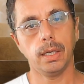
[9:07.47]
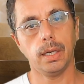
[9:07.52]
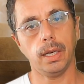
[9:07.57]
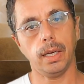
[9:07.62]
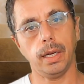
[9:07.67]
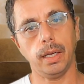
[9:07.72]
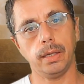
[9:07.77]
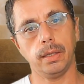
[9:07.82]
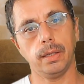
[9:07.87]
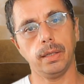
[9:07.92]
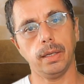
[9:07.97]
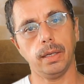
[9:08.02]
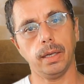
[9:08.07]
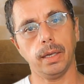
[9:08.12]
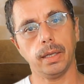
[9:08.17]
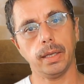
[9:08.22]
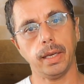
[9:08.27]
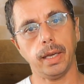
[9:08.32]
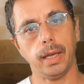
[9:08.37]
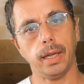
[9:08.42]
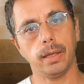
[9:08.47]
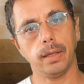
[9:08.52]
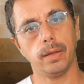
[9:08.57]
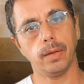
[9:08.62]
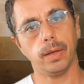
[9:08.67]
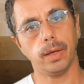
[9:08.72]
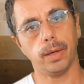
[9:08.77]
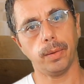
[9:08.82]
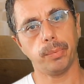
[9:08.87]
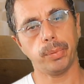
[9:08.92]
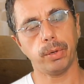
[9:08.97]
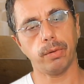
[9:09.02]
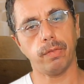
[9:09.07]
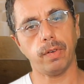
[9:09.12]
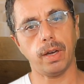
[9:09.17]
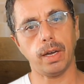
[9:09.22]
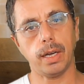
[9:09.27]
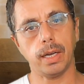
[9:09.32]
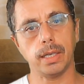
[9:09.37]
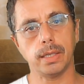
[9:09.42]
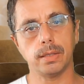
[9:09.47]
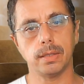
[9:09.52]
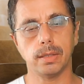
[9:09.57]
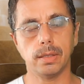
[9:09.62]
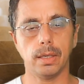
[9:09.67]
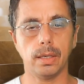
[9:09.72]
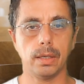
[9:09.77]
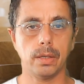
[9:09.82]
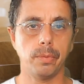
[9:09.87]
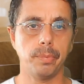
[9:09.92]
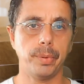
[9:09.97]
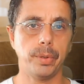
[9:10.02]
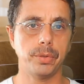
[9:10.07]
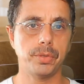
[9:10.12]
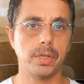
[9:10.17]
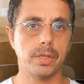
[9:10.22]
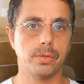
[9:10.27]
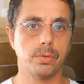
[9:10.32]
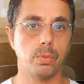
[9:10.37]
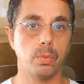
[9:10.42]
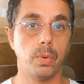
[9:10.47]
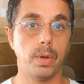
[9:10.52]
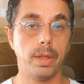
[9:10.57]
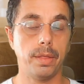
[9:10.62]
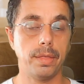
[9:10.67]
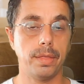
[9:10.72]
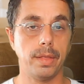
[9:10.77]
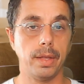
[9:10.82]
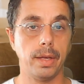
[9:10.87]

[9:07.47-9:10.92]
and can provide composers with